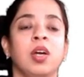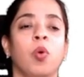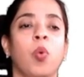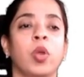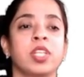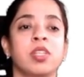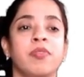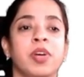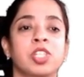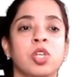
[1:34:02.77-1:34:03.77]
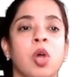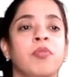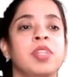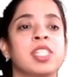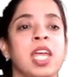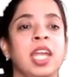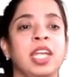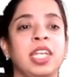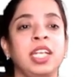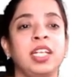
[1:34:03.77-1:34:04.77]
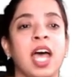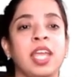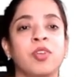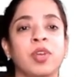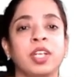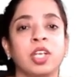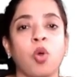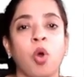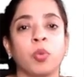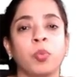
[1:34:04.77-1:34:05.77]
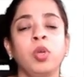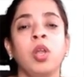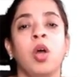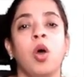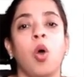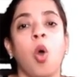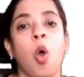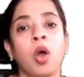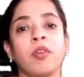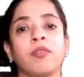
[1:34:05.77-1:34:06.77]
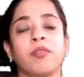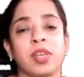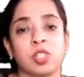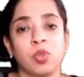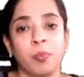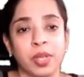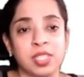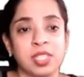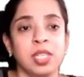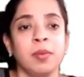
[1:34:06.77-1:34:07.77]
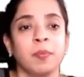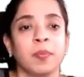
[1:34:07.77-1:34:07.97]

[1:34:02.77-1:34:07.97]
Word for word: what is the function of this anti-diuretic hormone or vasopressin?